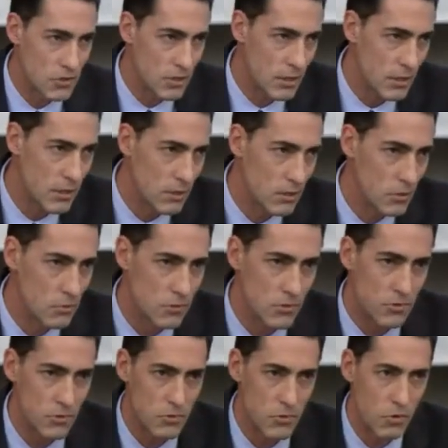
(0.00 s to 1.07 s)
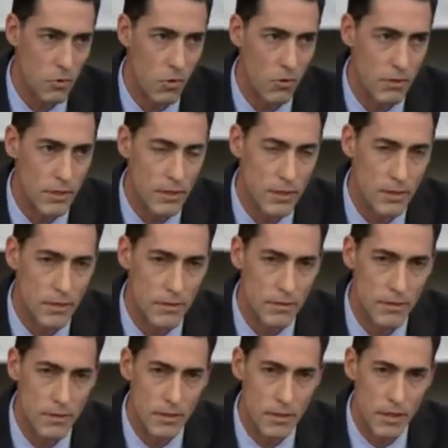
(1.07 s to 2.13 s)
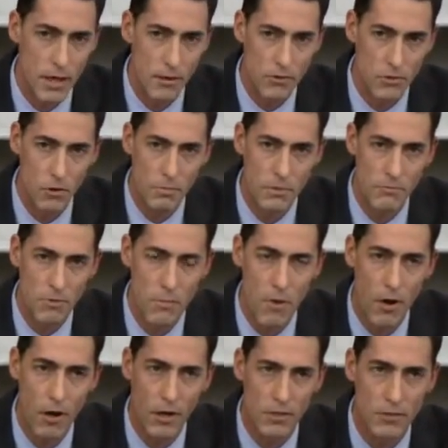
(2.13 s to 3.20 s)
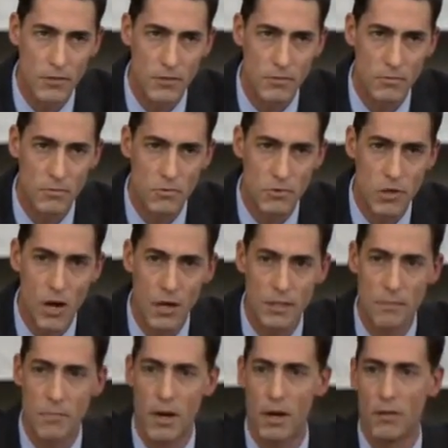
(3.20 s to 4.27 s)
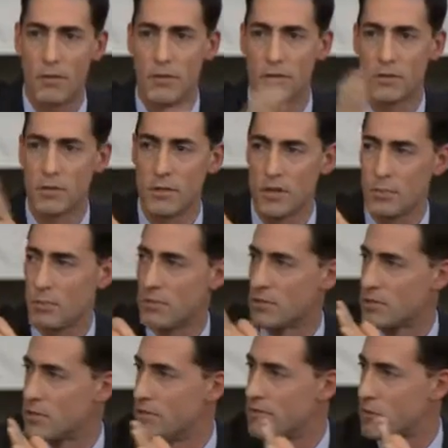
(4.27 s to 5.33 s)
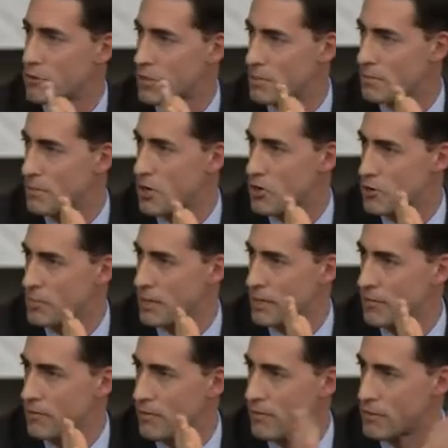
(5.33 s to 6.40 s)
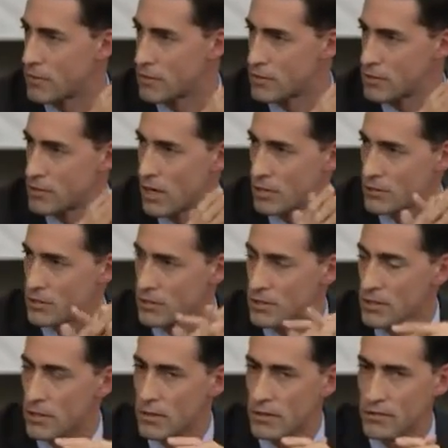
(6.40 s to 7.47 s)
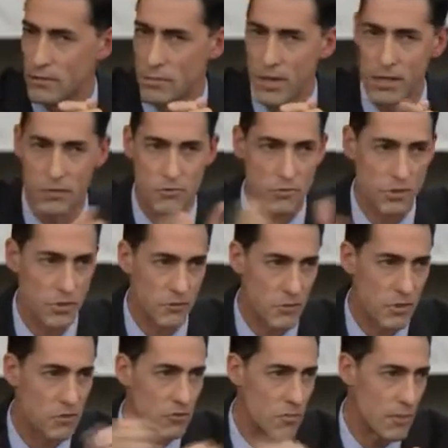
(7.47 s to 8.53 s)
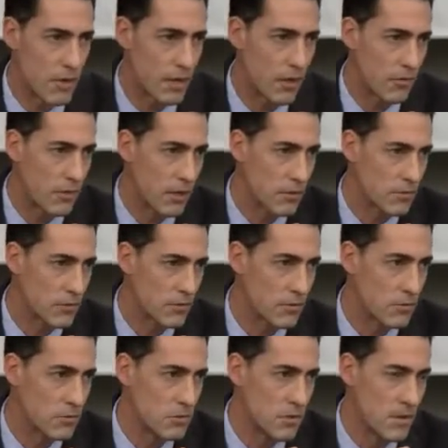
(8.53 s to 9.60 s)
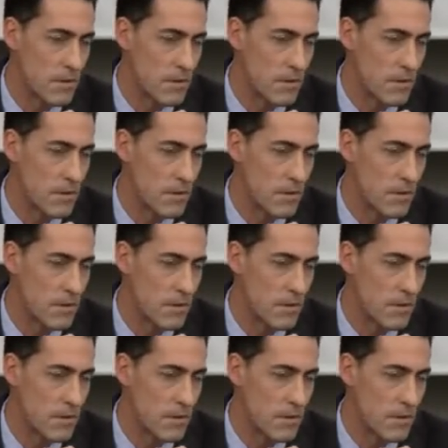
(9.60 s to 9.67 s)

Steele, who was, was quoted in, in Garrett's opening remarks, talked about this, talks about this inverted pyramid. If you ever heard, Dr. Steele is the medical director for Eastern Maine Healthcare System.